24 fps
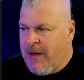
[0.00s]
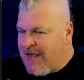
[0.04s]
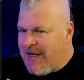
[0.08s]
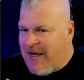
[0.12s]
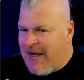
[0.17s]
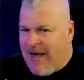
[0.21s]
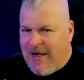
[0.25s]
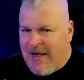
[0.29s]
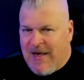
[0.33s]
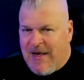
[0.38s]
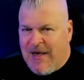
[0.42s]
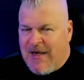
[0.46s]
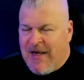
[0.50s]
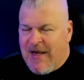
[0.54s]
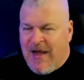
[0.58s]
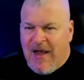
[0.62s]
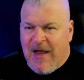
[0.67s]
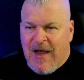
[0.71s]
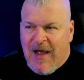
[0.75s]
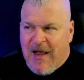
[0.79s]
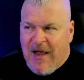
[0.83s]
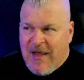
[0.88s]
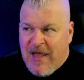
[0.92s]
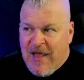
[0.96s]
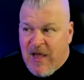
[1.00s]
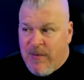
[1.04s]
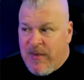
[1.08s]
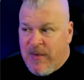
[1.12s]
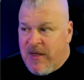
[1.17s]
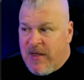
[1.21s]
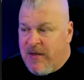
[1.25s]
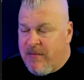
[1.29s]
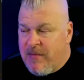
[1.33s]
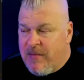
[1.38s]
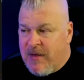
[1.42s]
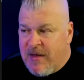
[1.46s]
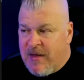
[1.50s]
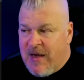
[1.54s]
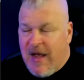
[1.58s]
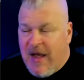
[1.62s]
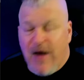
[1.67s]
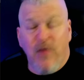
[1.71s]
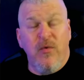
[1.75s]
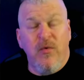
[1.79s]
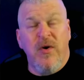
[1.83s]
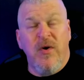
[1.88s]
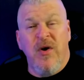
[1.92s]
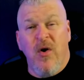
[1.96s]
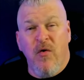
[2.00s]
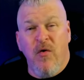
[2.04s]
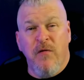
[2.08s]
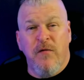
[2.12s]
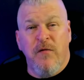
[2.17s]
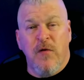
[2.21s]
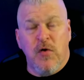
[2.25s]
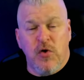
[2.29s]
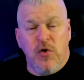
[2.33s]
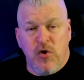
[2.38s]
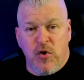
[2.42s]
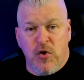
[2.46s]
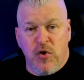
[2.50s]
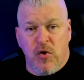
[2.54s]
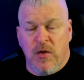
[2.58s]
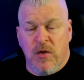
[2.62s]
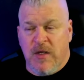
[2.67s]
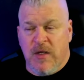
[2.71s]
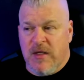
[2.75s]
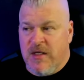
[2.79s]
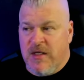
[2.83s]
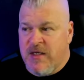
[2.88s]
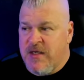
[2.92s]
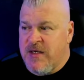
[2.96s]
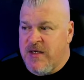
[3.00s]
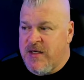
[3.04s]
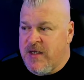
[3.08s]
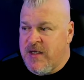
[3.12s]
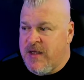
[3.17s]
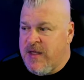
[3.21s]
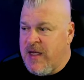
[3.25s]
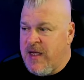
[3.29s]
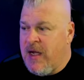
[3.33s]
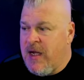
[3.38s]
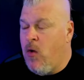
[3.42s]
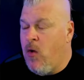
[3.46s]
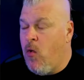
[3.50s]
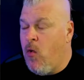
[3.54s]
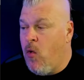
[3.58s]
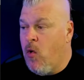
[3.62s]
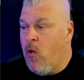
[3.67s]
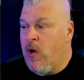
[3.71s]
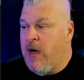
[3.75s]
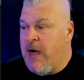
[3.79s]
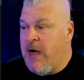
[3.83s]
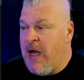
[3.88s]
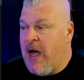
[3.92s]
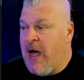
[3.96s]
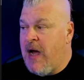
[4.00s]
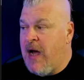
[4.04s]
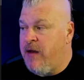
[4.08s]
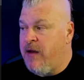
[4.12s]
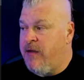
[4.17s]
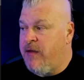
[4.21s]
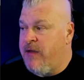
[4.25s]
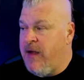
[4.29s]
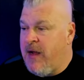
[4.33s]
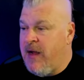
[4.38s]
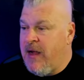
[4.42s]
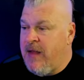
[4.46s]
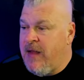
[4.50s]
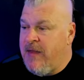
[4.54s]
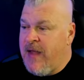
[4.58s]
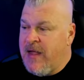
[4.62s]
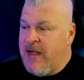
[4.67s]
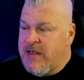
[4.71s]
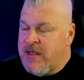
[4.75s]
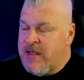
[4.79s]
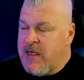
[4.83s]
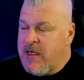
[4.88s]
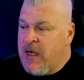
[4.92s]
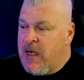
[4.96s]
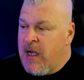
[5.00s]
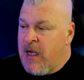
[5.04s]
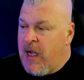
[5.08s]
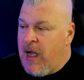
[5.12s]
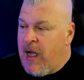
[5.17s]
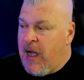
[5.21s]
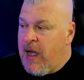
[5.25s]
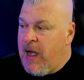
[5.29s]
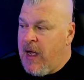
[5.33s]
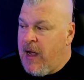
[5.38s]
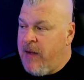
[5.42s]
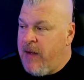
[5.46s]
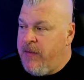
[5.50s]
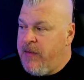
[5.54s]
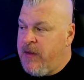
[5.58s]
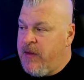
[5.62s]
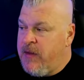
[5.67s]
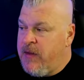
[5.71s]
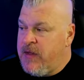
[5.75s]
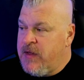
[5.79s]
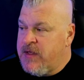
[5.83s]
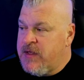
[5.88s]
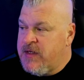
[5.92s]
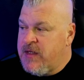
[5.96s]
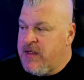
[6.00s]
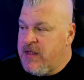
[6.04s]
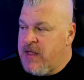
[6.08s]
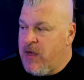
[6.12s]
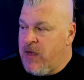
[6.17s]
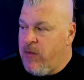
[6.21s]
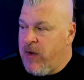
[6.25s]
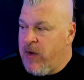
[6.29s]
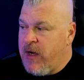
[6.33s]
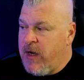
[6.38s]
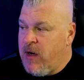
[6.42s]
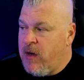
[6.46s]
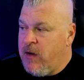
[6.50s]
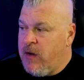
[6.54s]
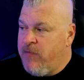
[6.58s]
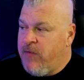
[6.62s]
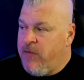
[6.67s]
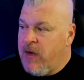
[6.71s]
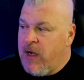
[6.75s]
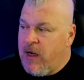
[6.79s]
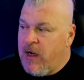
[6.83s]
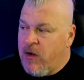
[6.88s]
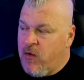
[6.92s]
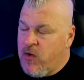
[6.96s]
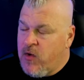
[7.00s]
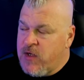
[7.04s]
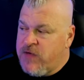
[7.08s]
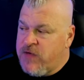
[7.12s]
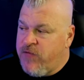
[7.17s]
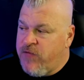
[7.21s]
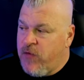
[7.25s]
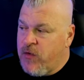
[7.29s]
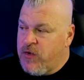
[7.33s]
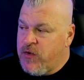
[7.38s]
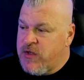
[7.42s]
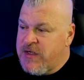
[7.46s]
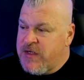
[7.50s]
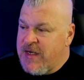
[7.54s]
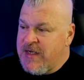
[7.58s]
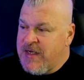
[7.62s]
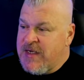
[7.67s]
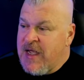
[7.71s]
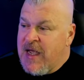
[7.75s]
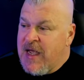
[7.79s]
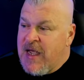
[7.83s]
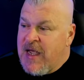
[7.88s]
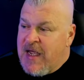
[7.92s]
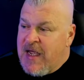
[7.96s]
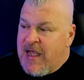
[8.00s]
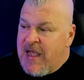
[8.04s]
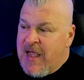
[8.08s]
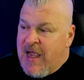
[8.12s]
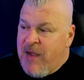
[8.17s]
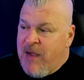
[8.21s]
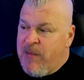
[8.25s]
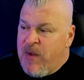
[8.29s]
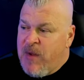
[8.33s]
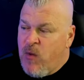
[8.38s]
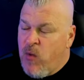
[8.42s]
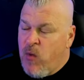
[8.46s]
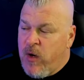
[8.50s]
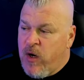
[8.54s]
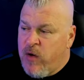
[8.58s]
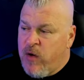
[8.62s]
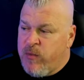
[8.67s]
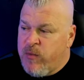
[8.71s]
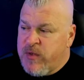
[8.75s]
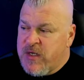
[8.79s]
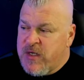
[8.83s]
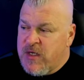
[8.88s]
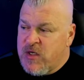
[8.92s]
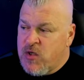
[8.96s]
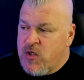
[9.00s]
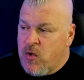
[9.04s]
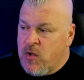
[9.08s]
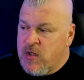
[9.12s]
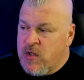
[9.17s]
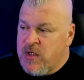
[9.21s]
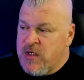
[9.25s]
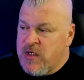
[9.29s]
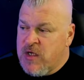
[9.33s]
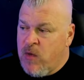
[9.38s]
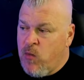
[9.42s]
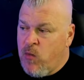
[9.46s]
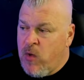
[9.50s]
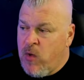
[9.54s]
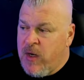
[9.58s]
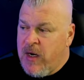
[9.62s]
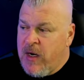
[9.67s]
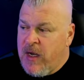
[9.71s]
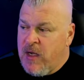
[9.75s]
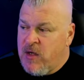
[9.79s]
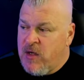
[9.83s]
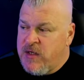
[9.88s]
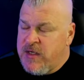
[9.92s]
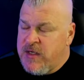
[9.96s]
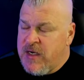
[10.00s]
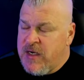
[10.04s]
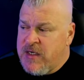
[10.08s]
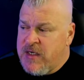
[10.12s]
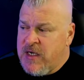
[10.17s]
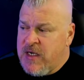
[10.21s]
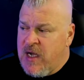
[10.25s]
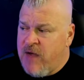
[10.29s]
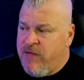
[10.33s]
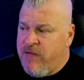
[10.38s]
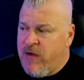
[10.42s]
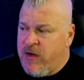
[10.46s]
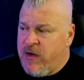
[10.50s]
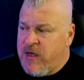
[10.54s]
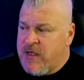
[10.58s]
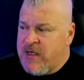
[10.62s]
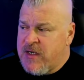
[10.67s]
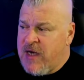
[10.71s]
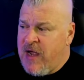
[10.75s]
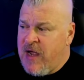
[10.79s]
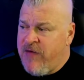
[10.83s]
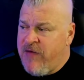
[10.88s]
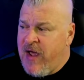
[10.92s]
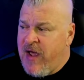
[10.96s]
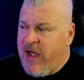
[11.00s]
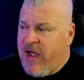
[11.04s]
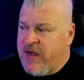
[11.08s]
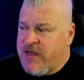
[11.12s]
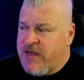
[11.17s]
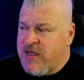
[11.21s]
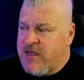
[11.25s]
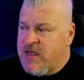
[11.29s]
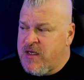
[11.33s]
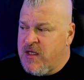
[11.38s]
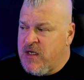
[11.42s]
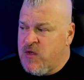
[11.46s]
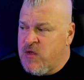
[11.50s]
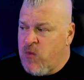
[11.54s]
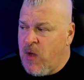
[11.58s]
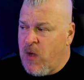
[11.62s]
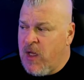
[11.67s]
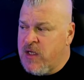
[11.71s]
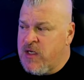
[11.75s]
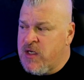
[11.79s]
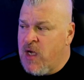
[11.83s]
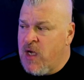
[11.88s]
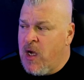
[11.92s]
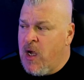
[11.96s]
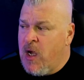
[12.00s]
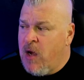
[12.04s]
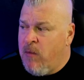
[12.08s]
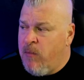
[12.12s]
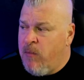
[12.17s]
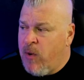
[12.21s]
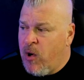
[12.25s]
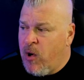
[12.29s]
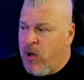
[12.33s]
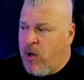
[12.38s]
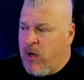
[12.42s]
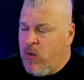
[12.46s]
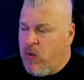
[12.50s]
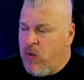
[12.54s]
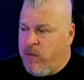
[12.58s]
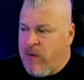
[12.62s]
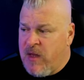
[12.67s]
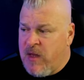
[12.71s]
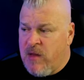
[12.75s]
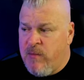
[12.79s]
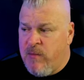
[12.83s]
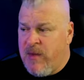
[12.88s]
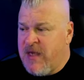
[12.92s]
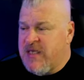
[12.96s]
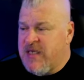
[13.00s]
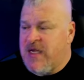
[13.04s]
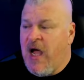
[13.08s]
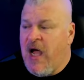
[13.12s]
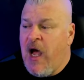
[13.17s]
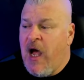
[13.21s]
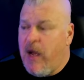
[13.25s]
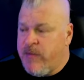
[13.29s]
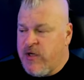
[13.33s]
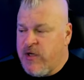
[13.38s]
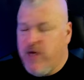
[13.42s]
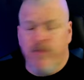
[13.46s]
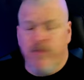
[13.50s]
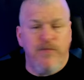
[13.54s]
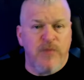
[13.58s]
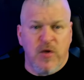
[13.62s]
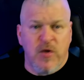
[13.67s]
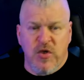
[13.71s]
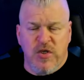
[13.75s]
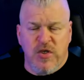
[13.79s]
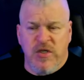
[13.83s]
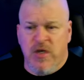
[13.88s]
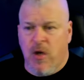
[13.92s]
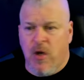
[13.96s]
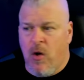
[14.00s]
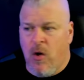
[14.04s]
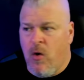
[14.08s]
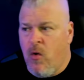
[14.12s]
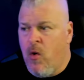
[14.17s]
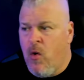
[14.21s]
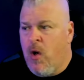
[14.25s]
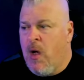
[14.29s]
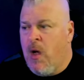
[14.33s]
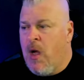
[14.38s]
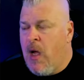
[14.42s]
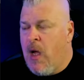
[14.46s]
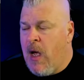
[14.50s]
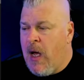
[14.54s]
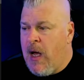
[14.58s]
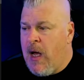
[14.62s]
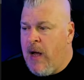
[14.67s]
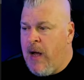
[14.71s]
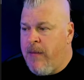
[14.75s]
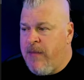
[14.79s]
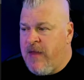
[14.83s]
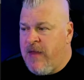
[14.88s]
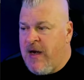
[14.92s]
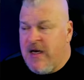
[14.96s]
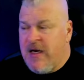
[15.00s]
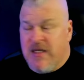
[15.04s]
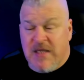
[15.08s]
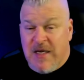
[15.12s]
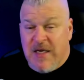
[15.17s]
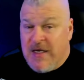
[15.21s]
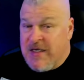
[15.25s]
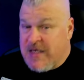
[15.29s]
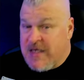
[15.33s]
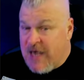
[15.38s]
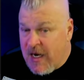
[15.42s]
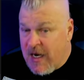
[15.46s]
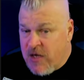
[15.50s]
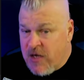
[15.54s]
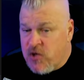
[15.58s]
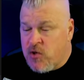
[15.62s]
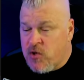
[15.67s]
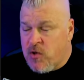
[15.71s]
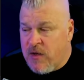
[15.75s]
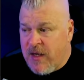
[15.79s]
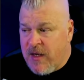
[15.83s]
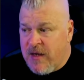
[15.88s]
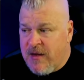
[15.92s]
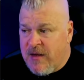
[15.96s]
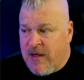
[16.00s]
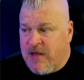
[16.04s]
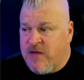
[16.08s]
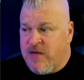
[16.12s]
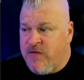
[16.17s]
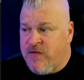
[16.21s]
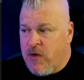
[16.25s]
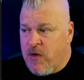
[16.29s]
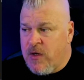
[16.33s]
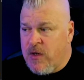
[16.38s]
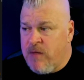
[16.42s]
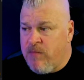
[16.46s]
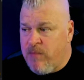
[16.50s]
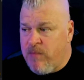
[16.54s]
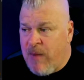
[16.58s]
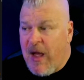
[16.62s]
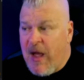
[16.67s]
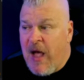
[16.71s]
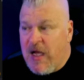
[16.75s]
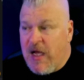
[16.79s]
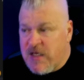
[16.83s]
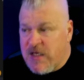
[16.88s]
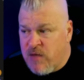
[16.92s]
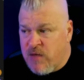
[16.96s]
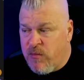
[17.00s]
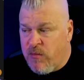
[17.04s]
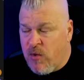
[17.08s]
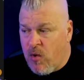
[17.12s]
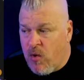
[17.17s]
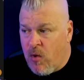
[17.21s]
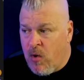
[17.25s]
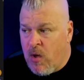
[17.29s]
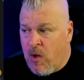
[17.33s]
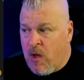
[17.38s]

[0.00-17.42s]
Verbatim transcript: I, I, I can't be, I don't know for sure that this is a thing or not a thing. And that's, uh, this is the thing right here. Chris further states, he can't be one hundred percent certain someone else in T F L doesn't have access to these wallets. Burning would be the best option. So uh, that is intention, that, that is very possible